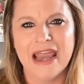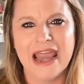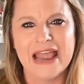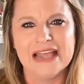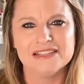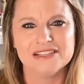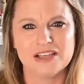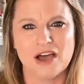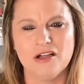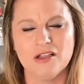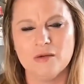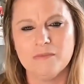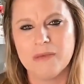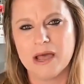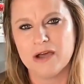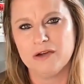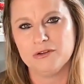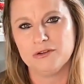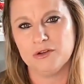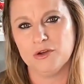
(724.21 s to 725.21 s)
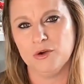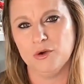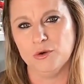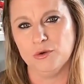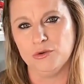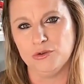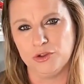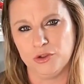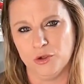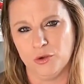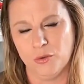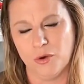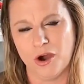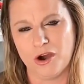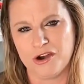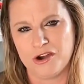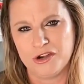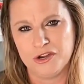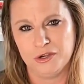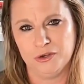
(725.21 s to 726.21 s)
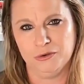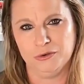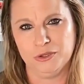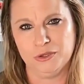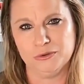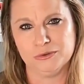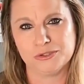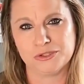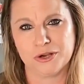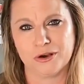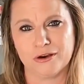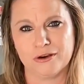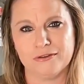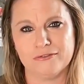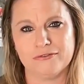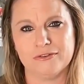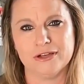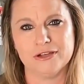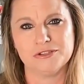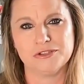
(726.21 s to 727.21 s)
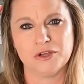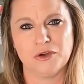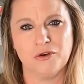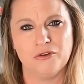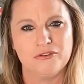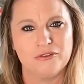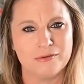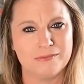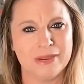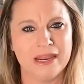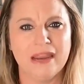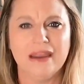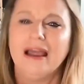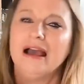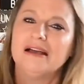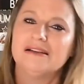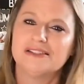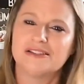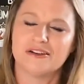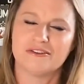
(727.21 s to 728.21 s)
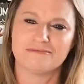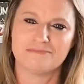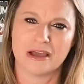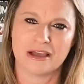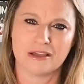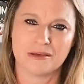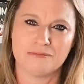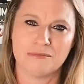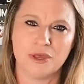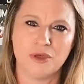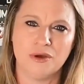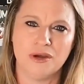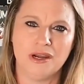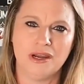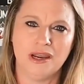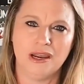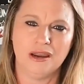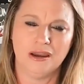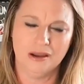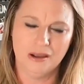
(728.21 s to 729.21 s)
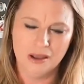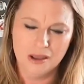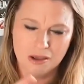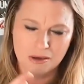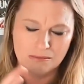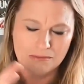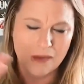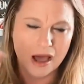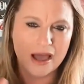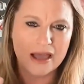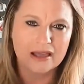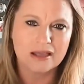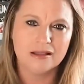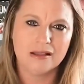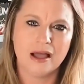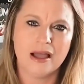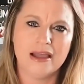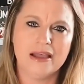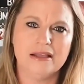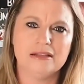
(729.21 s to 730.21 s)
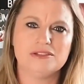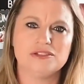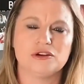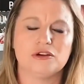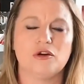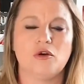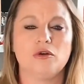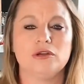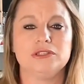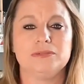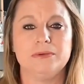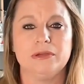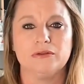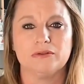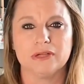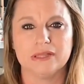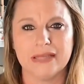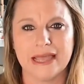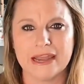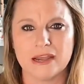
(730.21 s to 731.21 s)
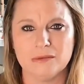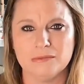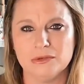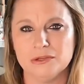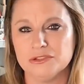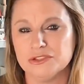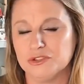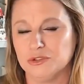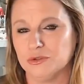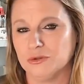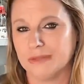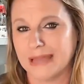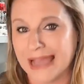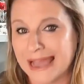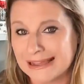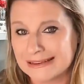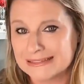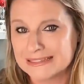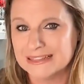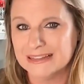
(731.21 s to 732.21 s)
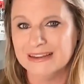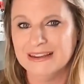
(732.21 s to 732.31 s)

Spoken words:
It's all about who you are and who you serve. So for me, I serve my community. My clients are going to be relatable to that.